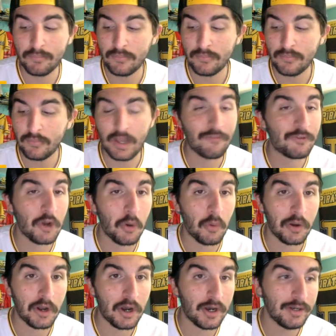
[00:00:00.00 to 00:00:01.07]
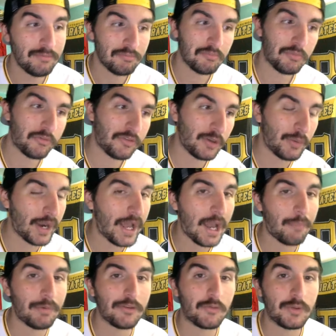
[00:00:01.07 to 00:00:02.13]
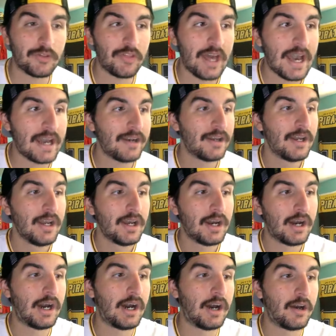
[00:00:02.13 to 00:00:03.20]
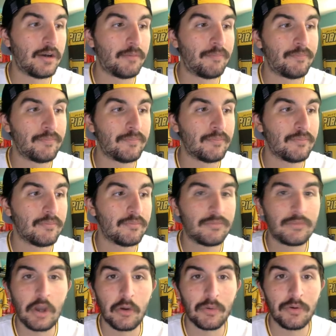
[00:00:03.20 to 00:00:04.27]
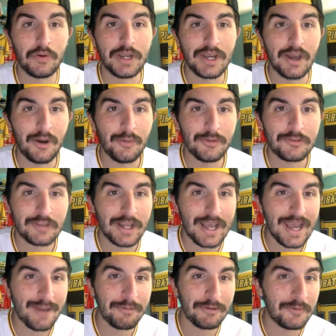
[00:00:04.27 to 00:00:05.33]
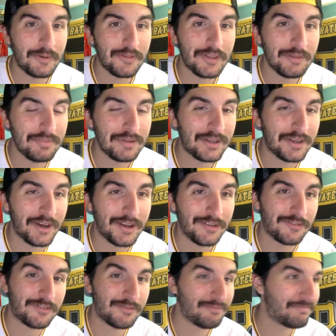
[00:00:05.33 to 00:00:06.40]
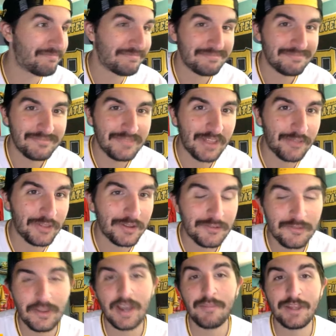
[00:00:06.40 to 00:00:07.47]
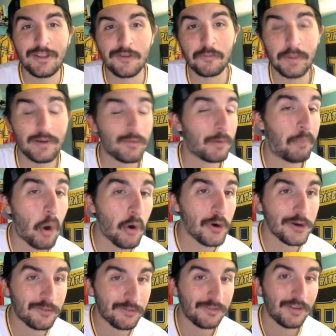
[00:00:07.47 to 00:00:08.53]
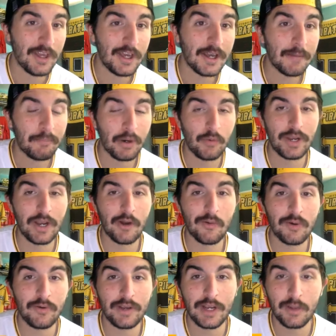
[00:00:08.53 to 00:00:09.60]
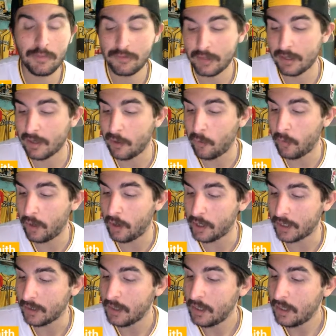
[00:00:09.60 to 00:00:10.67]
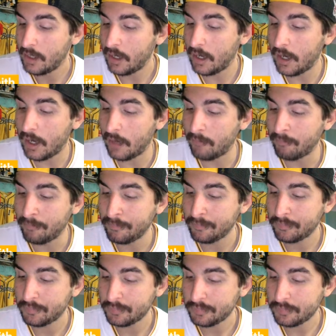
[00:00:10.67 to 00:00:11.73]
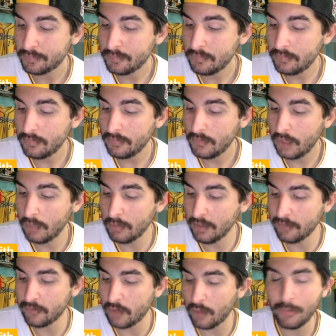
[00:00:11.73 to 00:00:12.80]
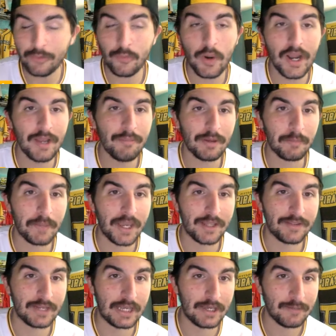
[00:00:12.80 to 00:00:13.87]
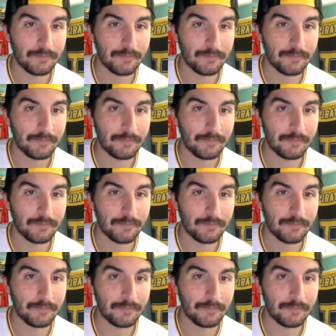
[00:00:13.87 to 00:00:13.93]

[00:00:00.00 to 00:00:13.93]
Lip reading: stuff going on. See what happens with that. Don't really know what's going to happen with it because nothing's I mean, there's been reports, but we don't really know what's going to go well on. I'm going to start with Ryan McMahon today.